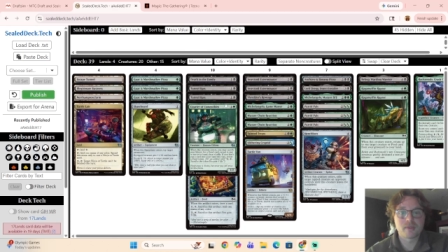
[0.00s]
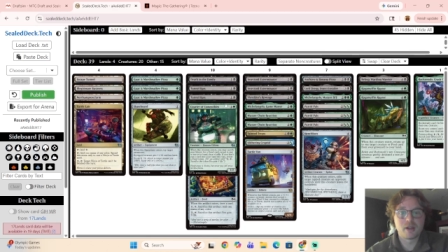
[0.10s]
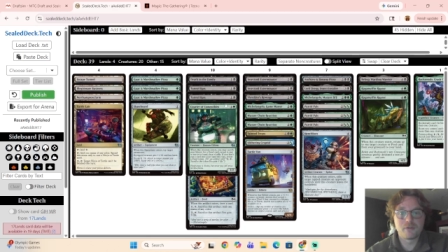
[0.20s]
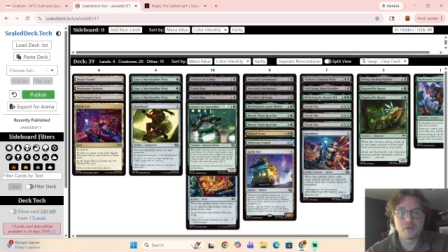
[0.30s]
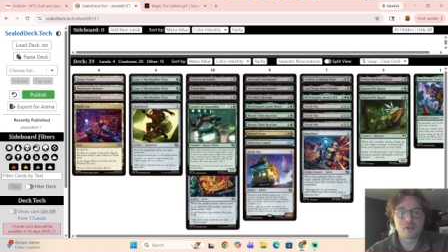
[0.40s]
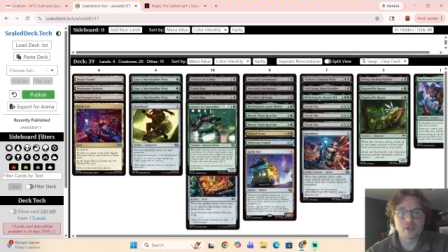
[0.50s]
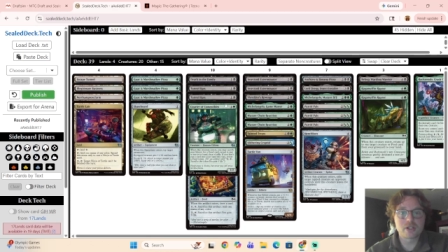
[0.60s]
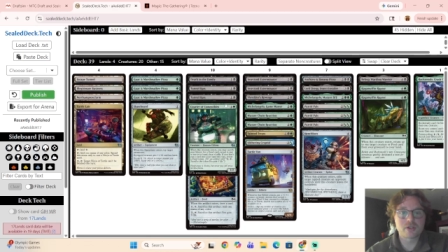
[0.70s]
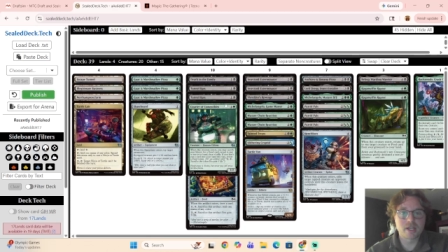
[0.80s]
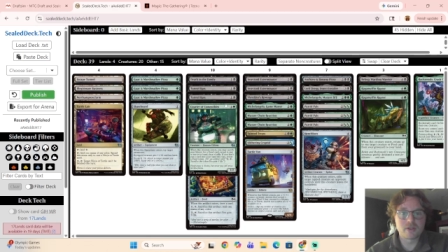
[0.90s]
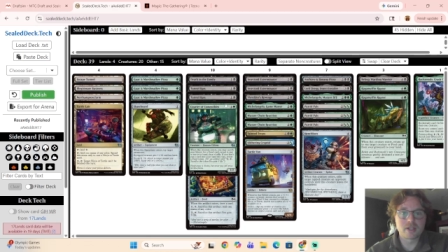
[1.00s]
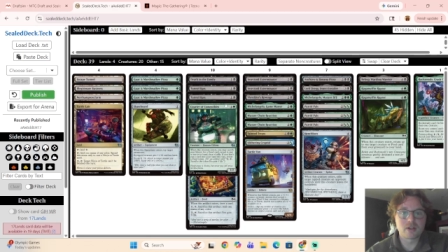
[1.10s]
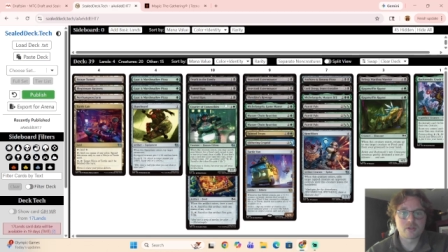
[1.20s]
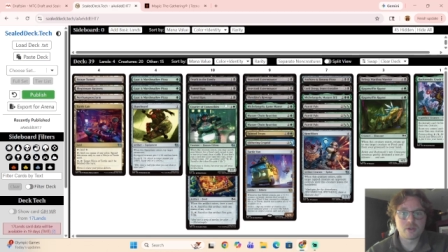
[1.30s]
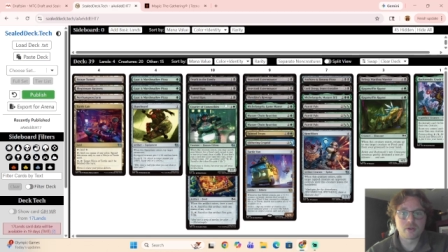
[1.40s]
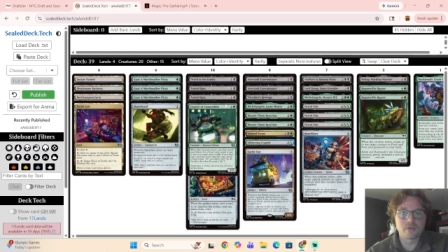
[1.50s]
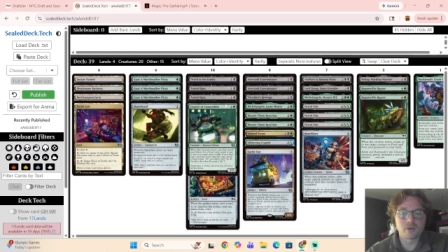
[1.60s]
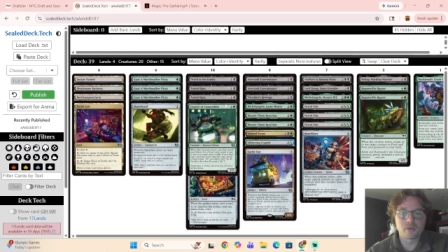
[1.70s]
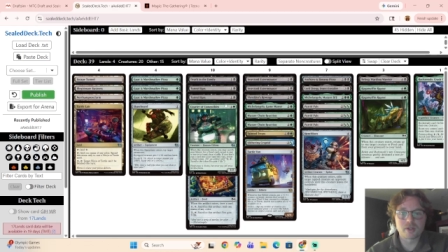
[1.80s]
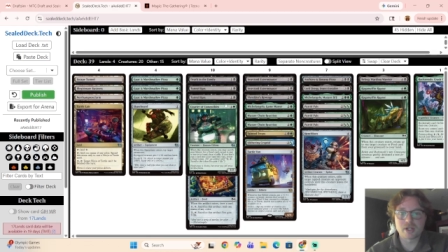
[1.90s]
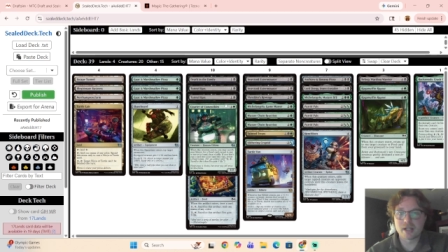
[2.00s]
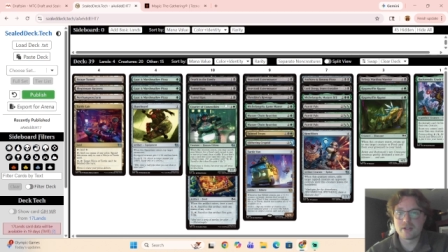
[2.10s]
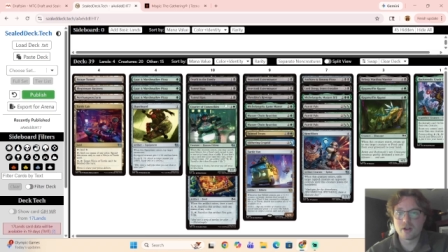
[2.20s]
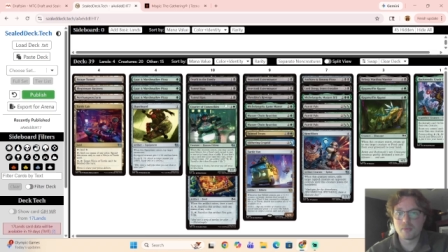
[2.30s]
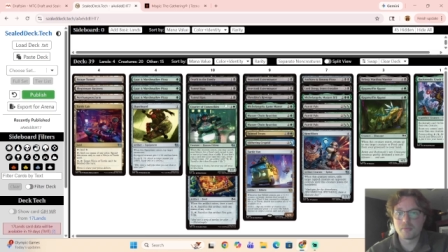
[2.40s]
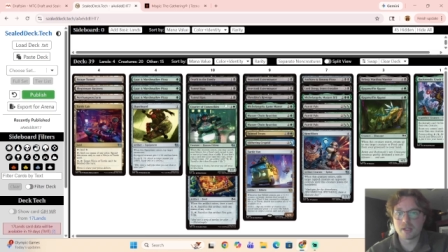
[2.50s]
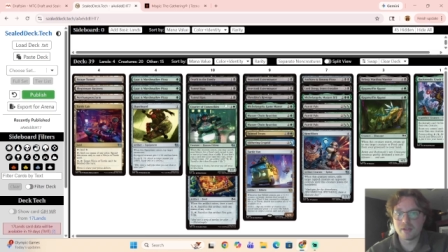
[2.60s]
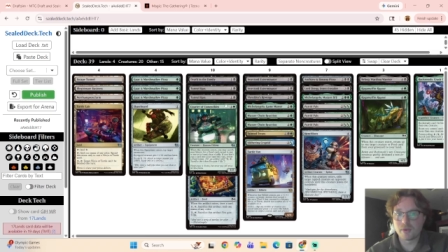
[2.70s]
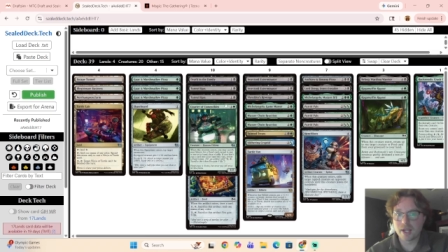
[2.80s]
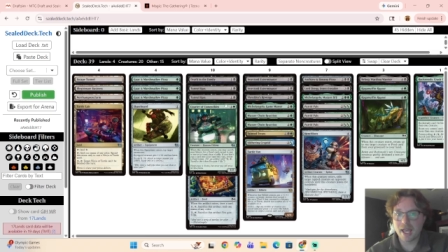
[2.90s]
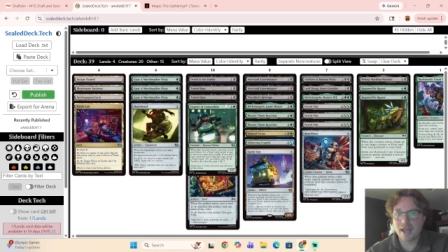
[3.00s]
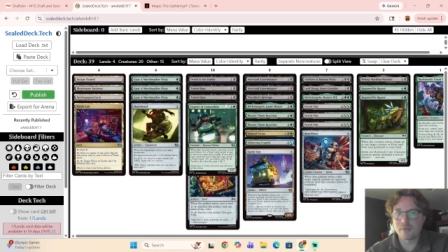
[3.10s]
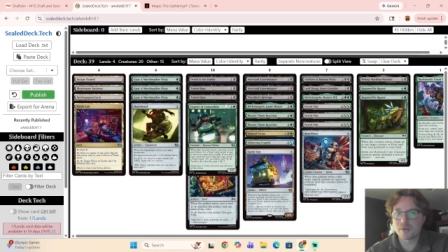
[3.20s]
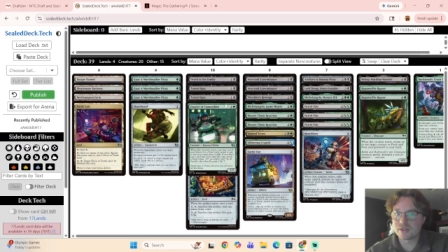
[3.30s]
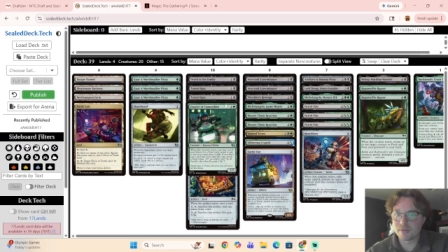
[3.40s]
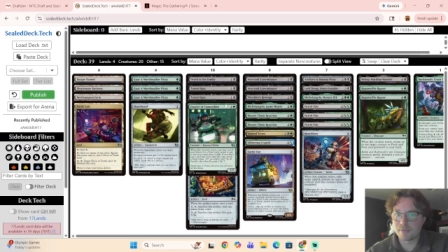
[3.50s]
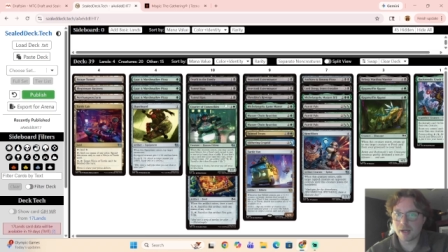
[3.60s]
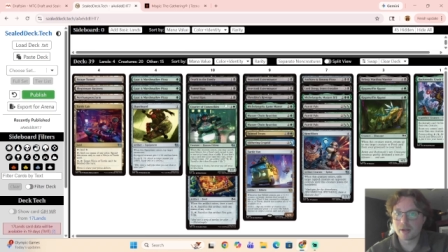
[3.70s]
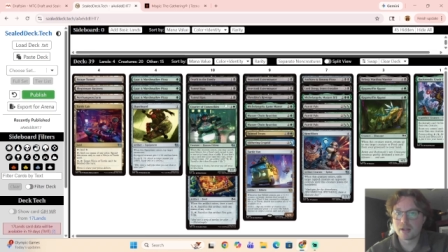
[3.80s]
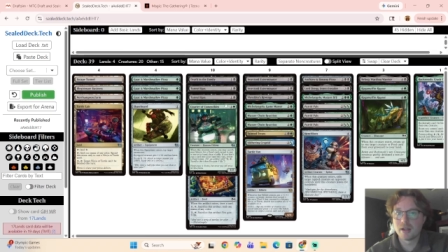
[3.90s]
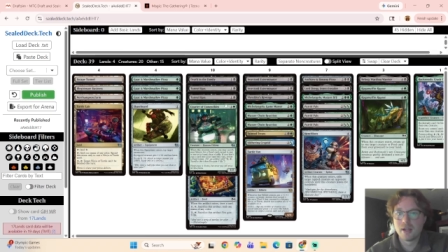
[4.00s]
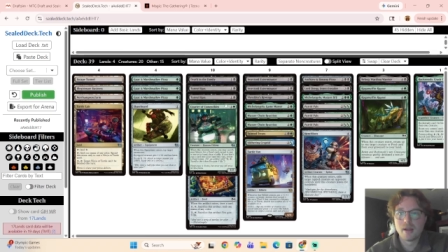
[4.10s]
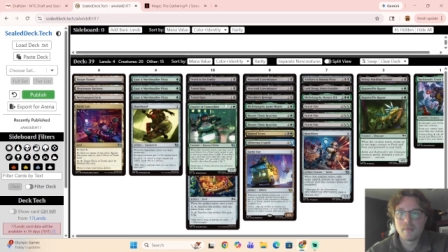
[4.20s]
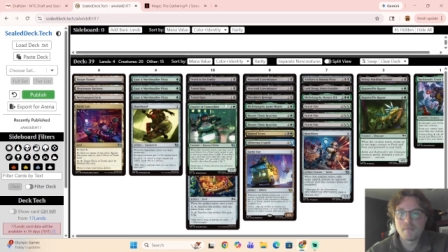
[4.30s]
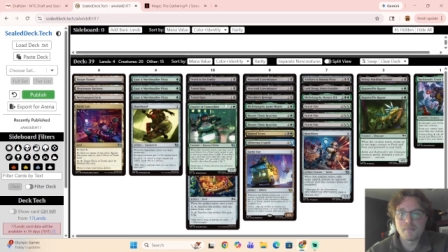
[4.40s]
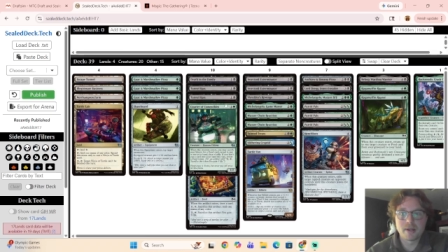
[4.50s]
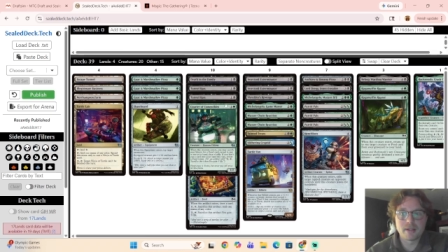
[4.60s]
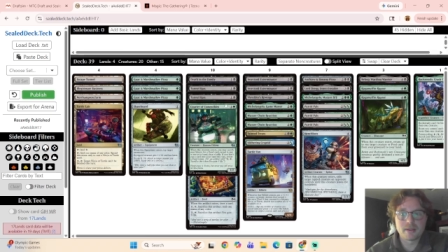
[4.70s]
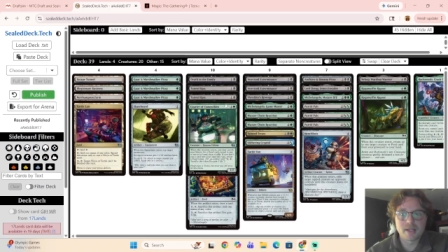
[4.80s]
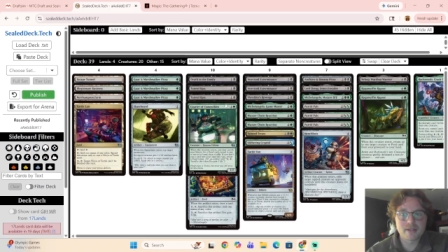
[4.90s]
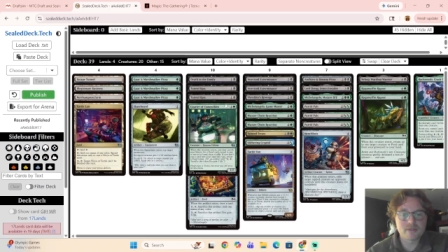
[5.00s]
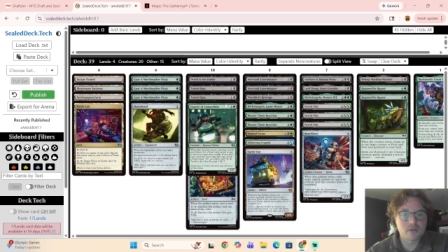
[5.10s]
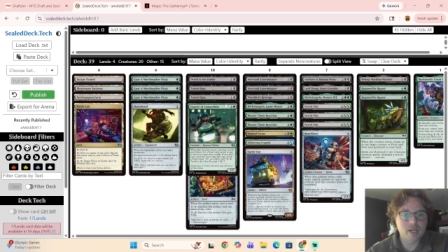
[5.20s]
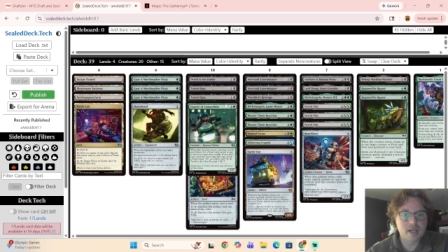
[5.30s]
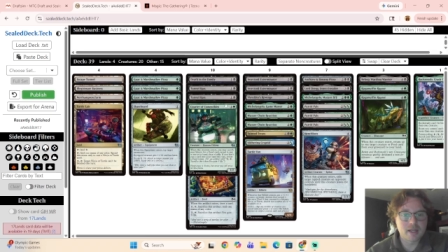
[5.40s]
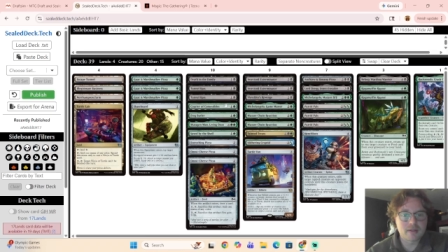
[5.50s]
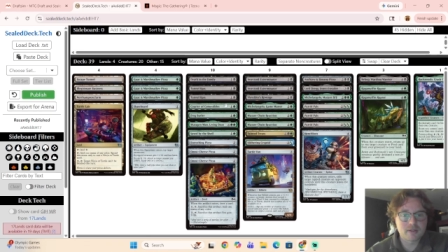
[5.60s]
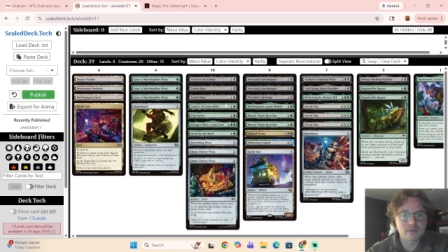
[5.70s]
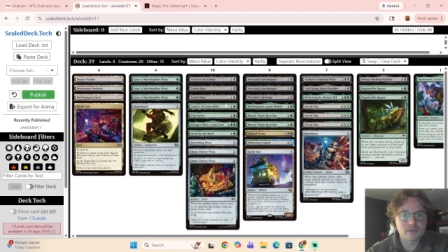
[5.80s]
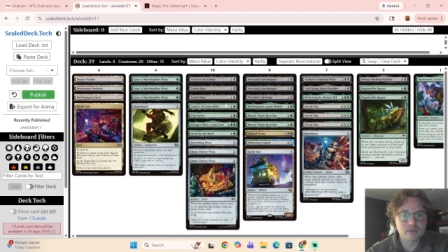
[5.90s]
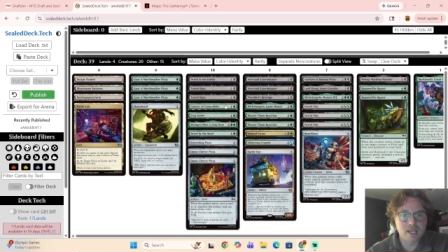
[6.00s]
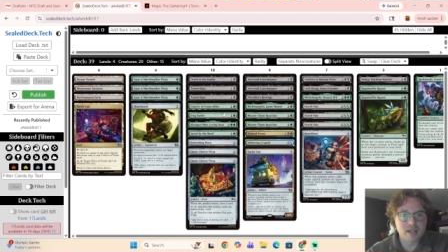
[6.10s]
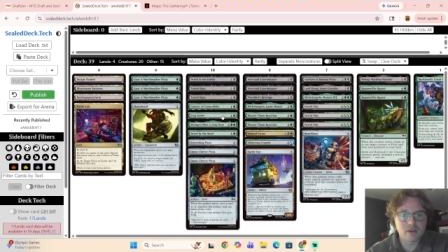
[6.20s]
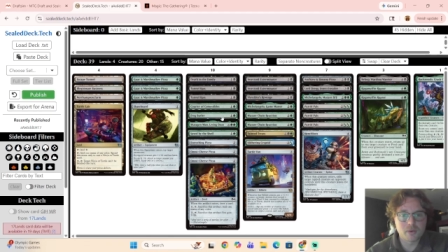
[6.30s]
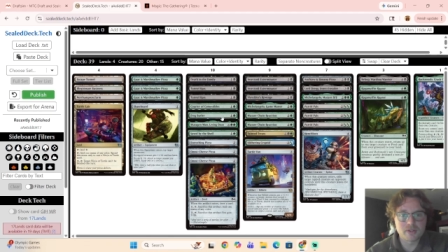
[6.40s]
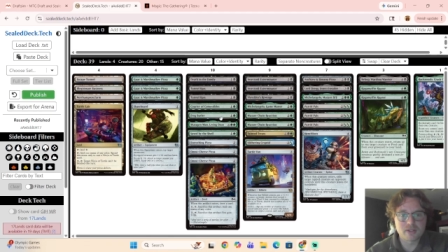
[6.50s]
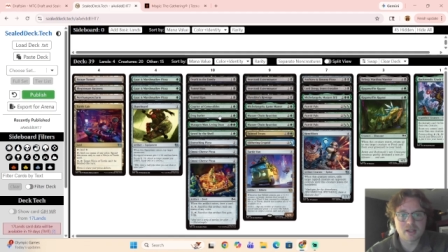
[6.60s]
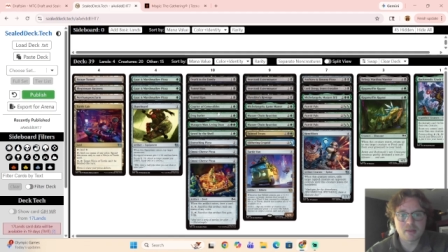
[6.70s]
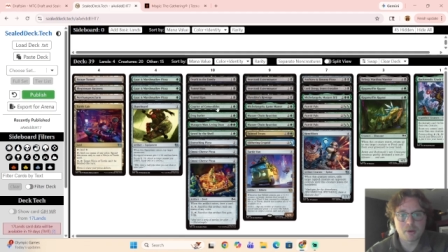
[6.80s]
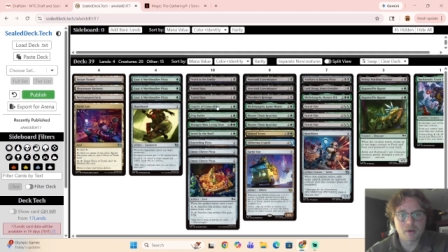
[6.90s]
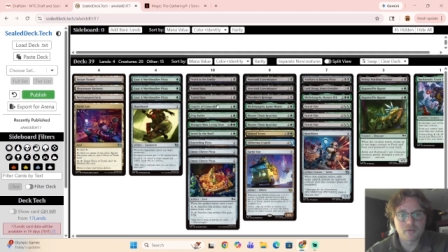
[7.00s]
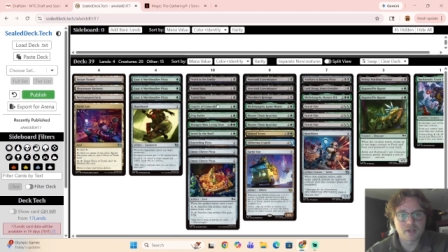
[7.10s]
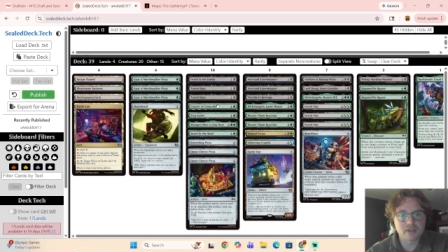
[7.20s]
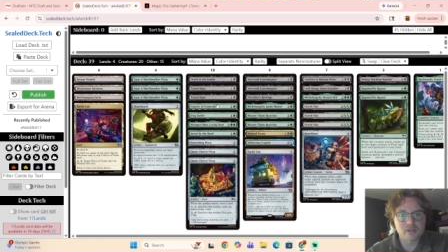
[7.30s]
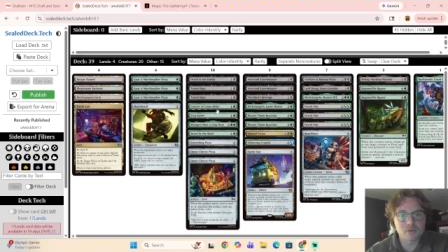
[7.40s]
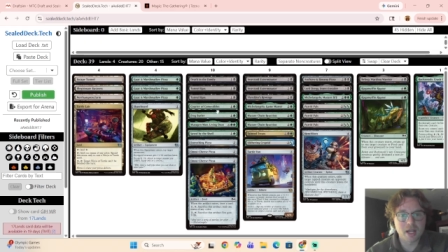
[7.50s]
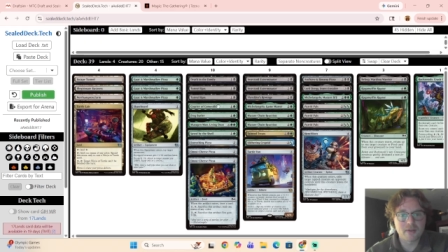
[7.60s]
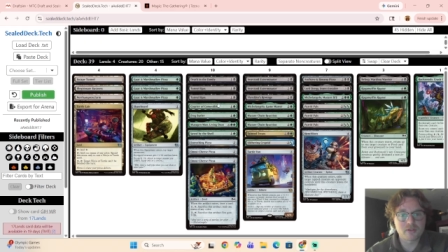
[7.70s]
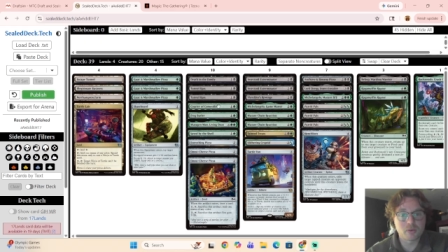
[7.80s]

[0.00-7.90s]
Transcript: A food creature that you can go tutor for, which I don't believe we have, which is a bummer, but that's okay, because you can't always get the perfect draft.